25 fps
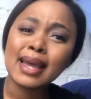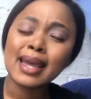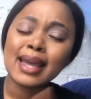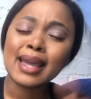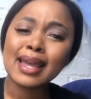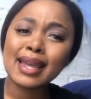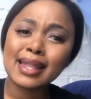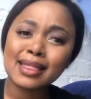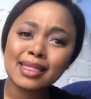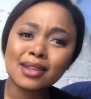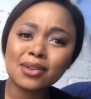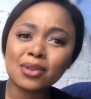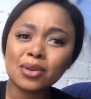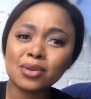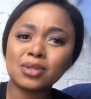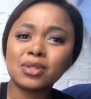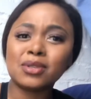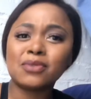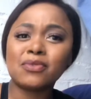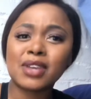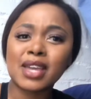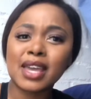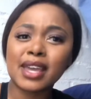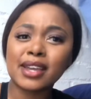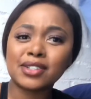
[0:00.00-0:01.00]
Hit the
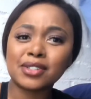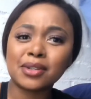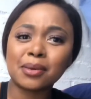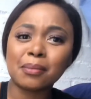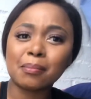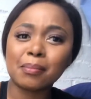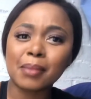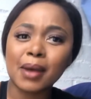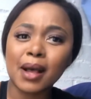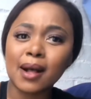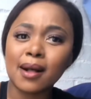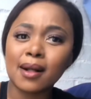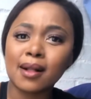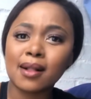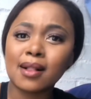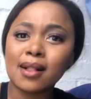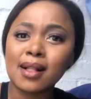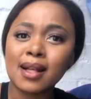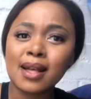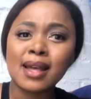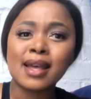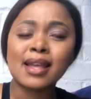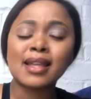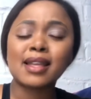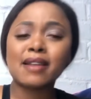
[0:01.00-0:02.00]
notification bell.
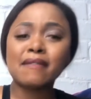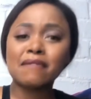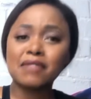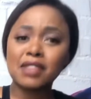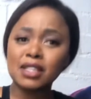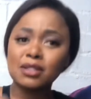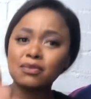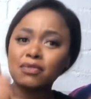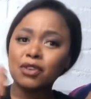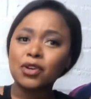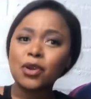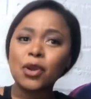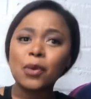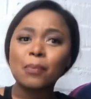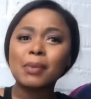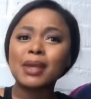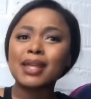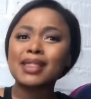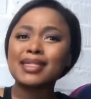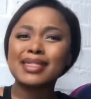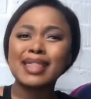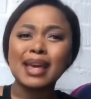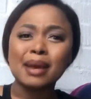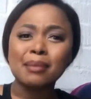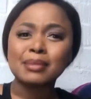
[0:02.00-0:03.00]
Give this video a big
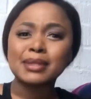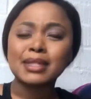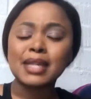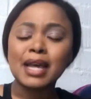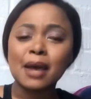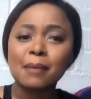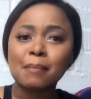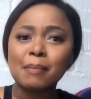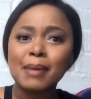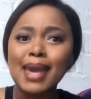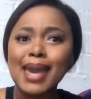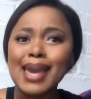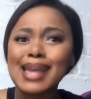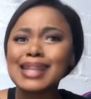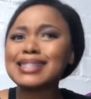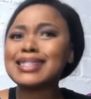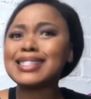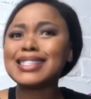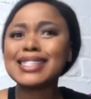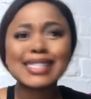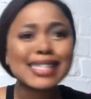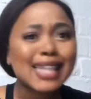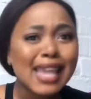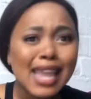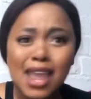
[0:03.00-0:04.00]
thumbs up. And
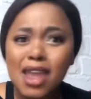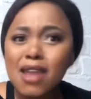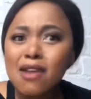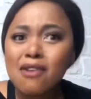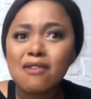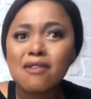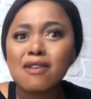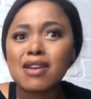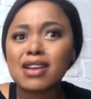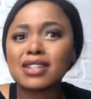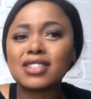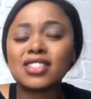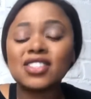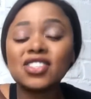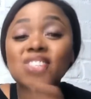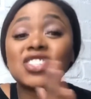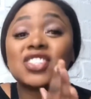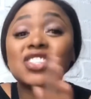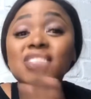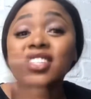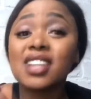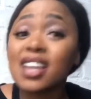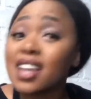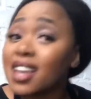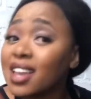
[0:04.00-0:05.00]
share.
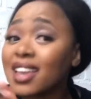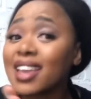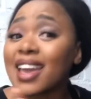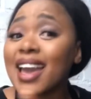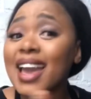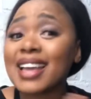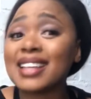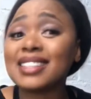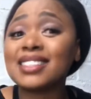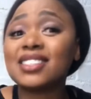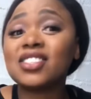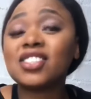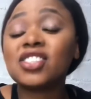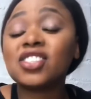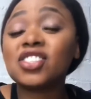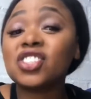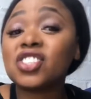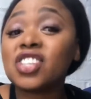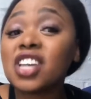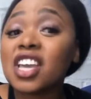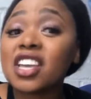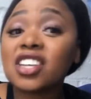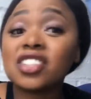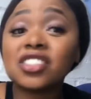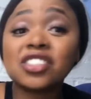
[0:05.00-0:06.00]
Just share, guys. Just
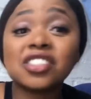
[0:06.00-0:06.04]
share.